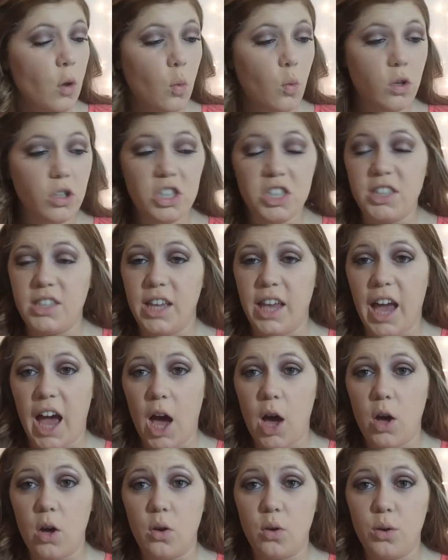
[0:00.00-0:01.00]
We'll just see
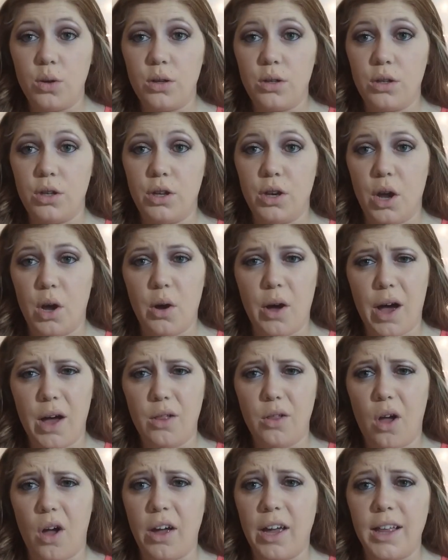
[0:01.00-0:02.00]
how, you know,
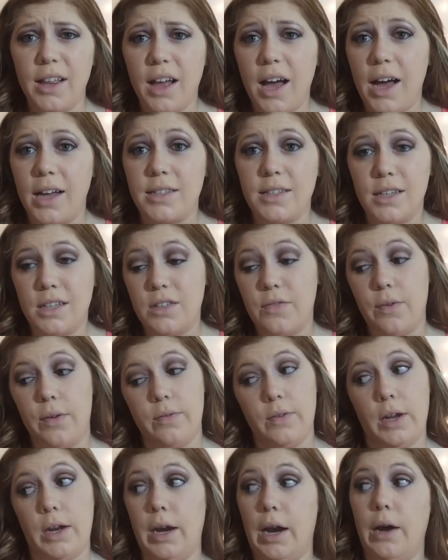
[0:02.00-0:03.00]
how long it lasts. It says
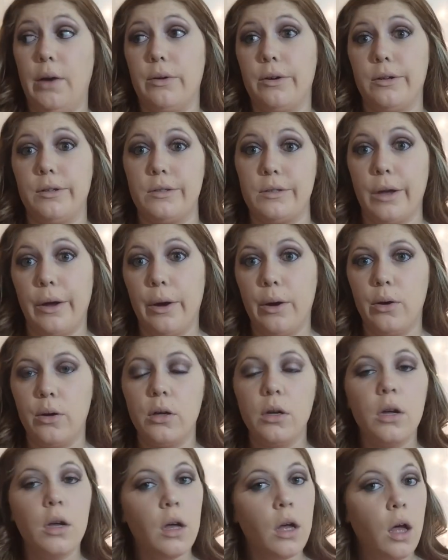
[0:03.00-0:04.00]
15 hours,
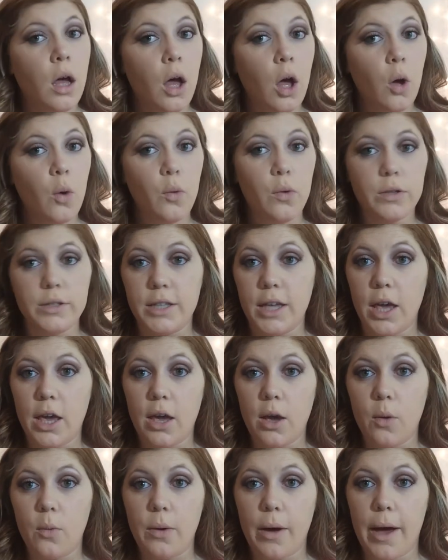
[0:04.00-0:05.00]
so we'll
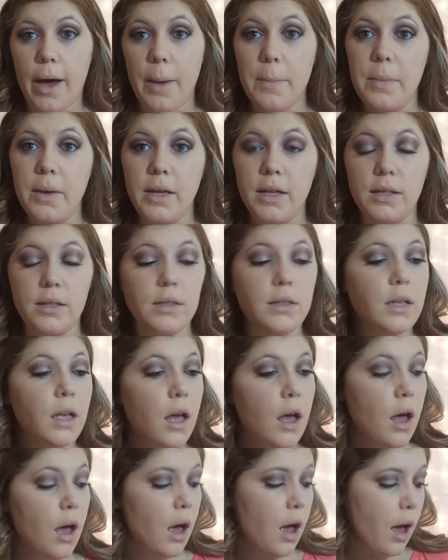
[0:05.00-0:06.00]
see what happens.
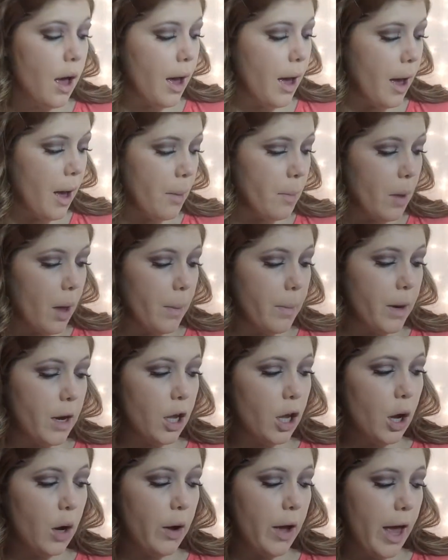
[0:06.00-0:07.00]
I'm
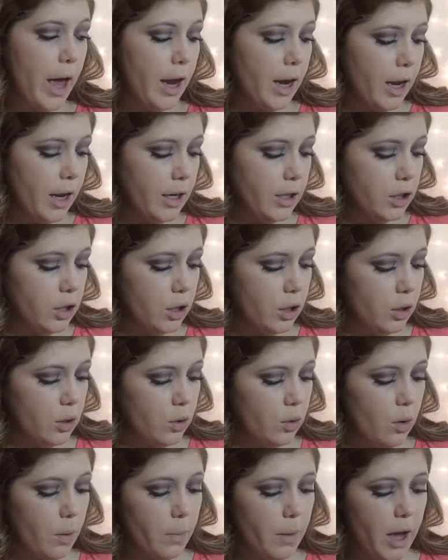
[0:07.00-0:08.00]
gonna go ahead and
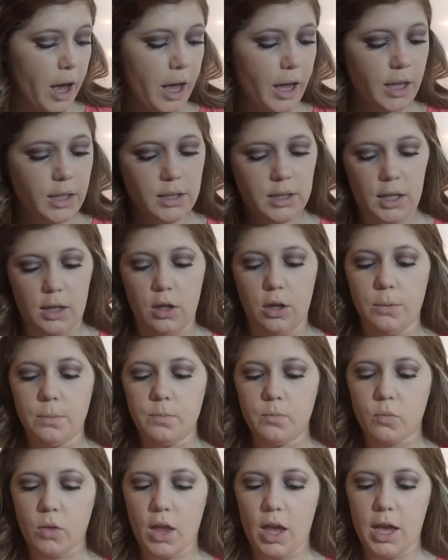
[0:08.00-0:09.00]
do my concealer,
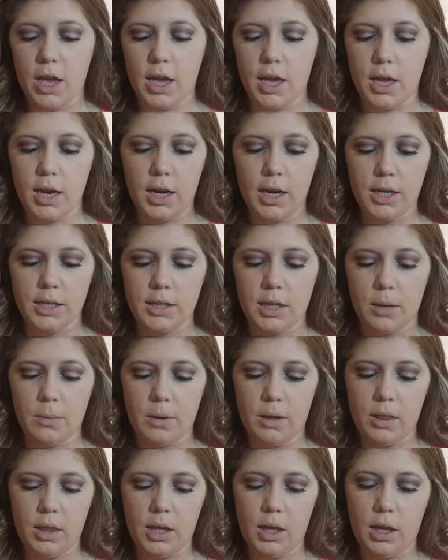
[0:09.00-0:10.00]
and it is gonna
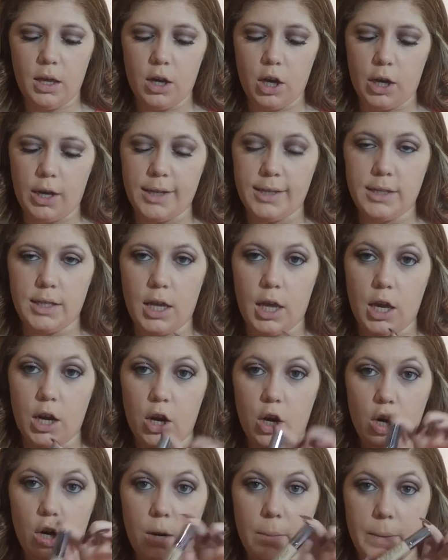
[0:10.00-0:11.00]
be the Naked
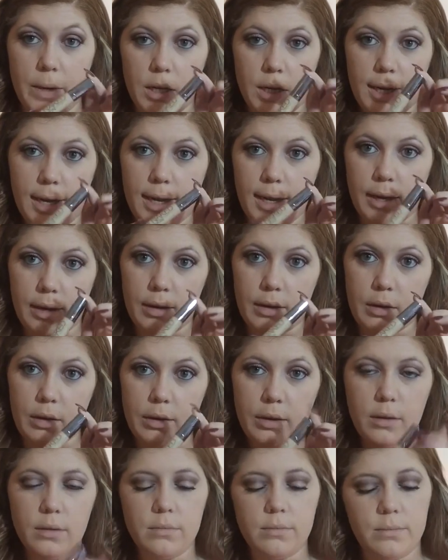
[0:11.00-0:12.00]
Skin Urban
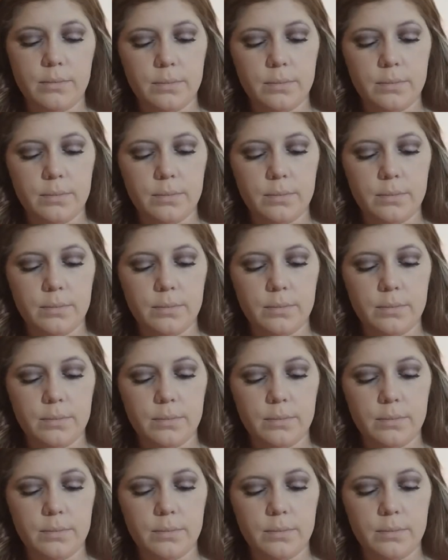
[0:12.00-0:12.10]
Decay,